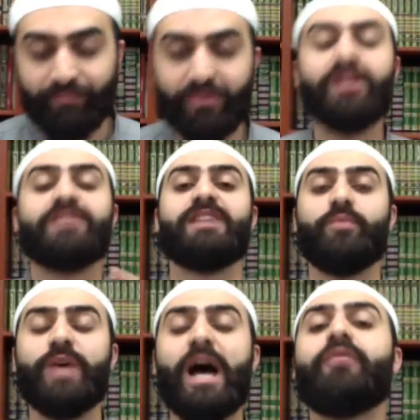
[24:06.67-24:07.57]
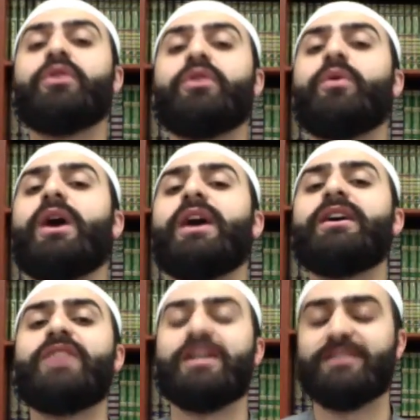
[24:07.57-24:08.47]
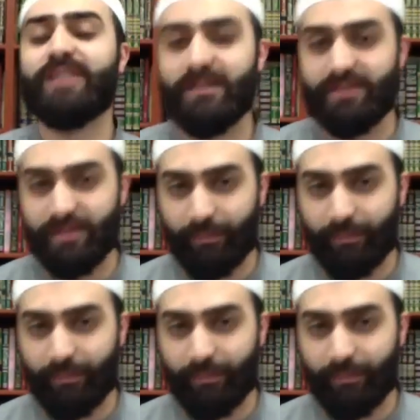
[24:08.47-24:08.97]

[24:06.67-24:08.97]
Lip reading: Let's say we have a riwayah that says,